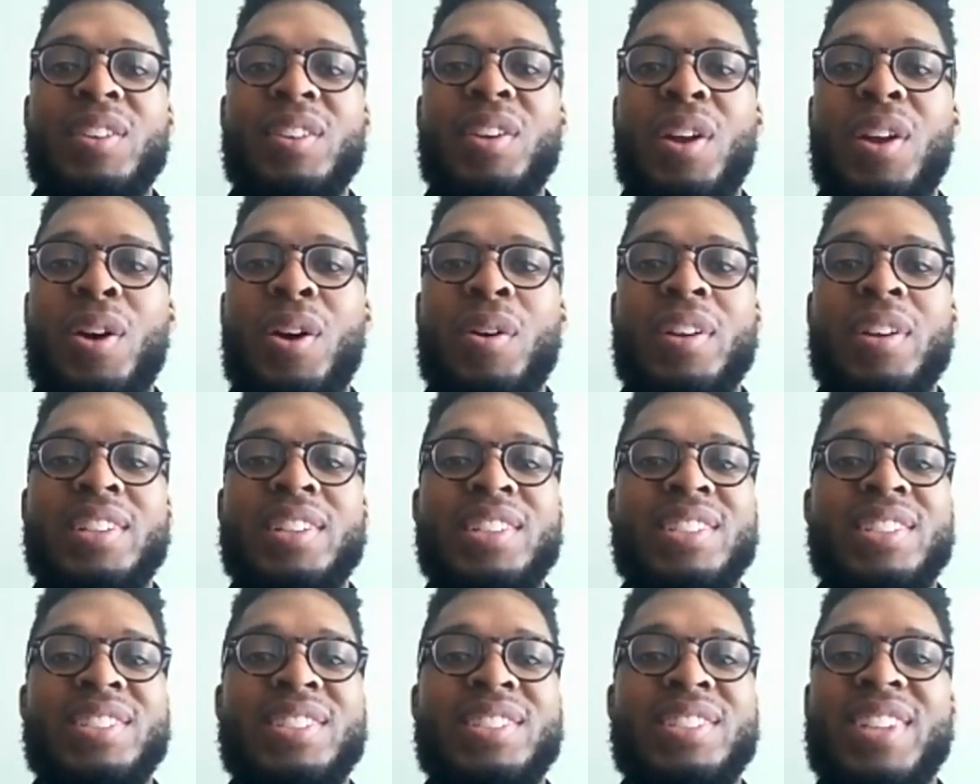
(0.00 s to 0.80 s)
you know, it
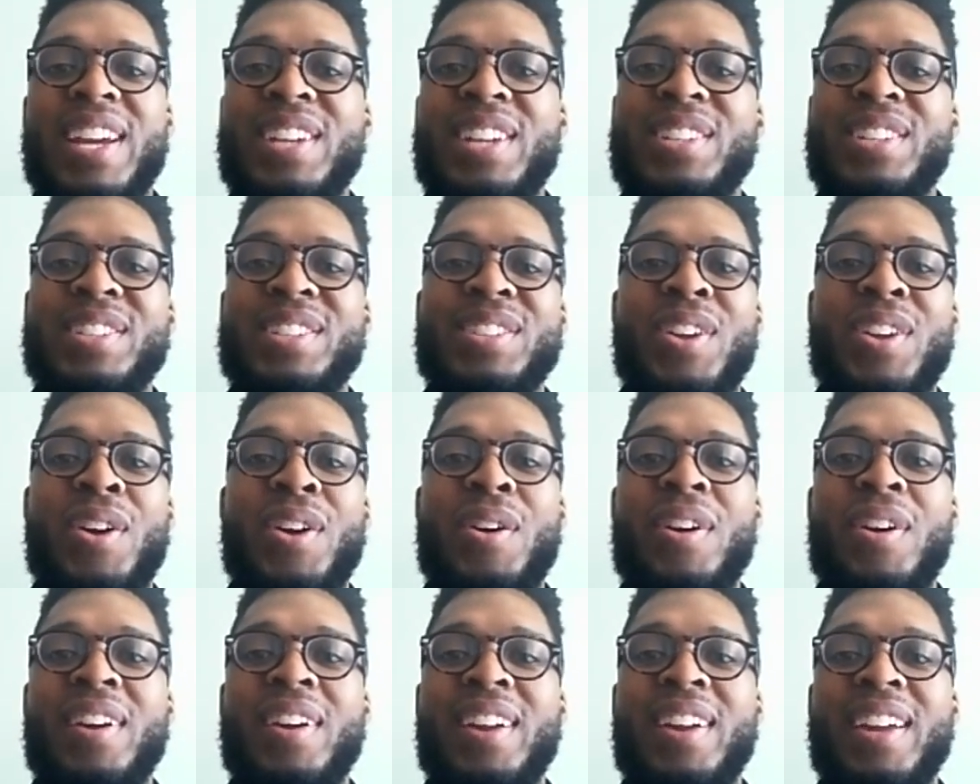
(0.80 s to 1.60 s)
just changes
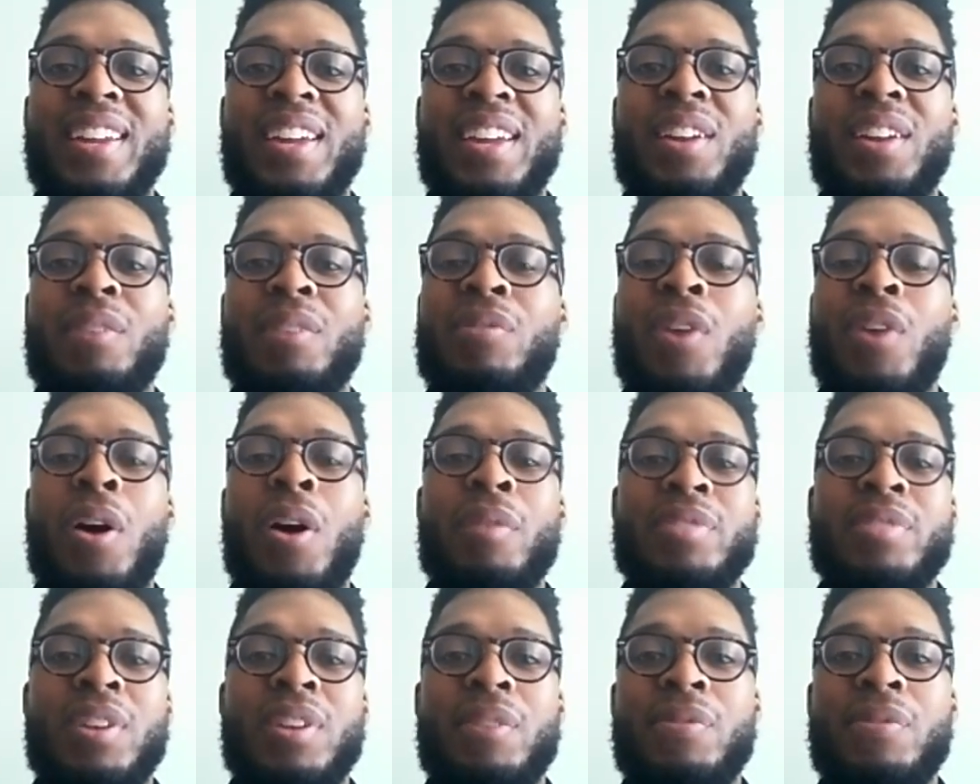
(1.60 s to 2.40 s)
it
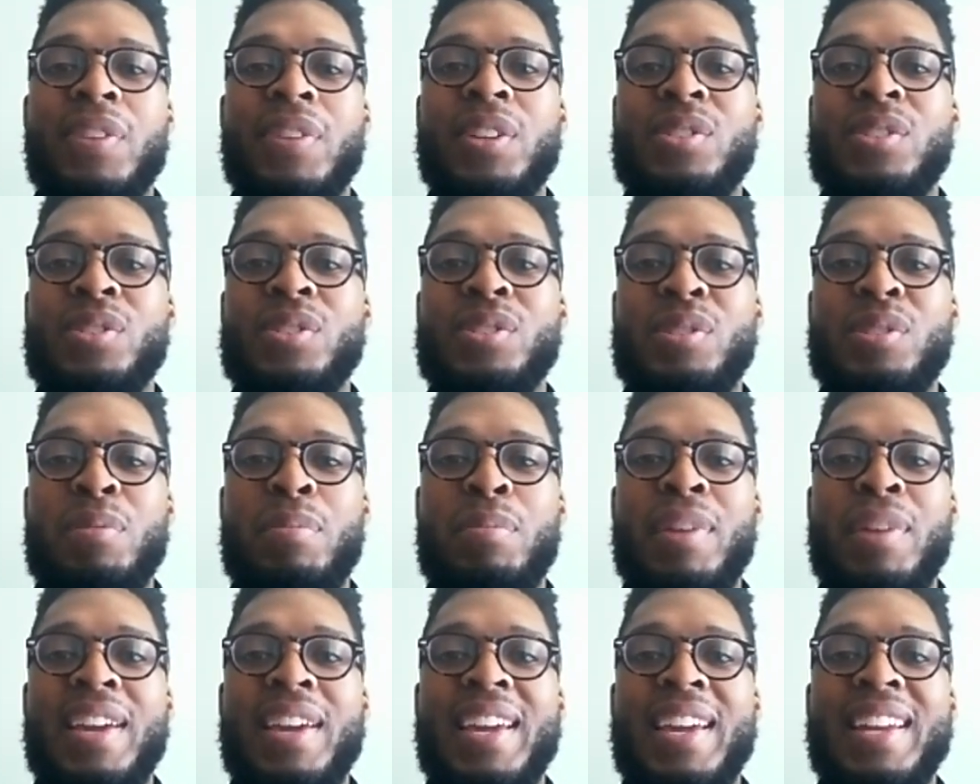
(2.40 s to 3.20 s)
evolves our features a
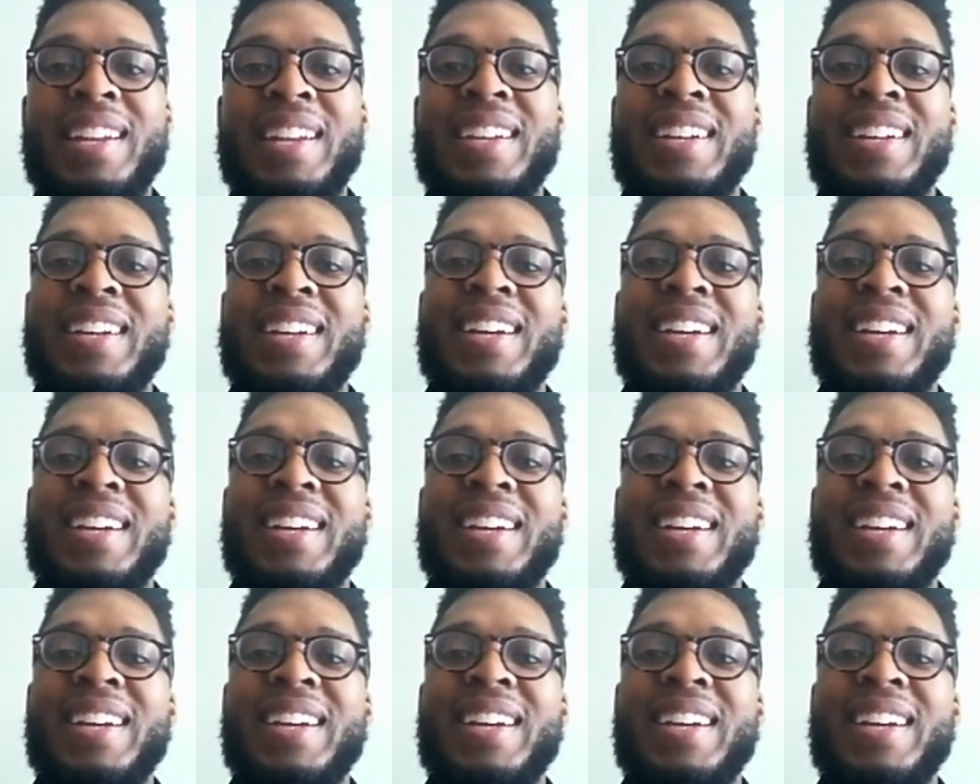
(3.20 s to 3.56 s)
bit,